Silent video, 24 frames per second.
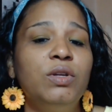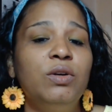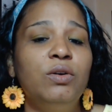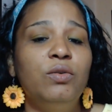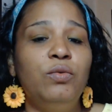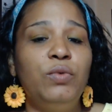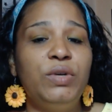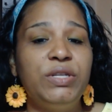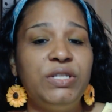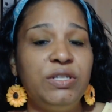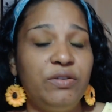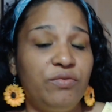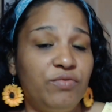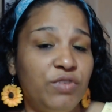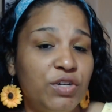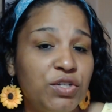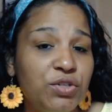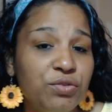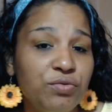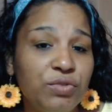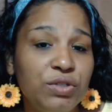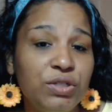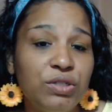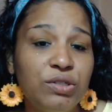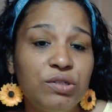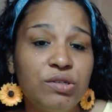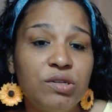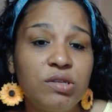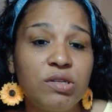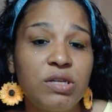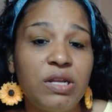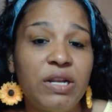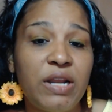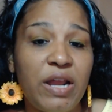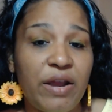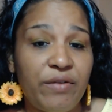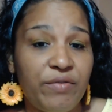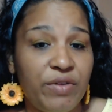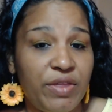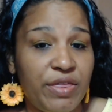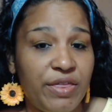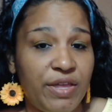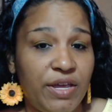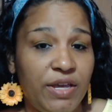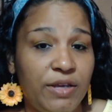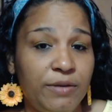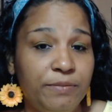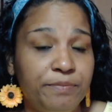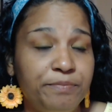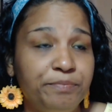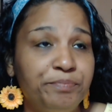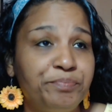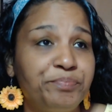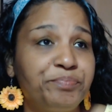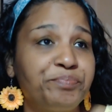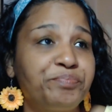We did rituals and everything.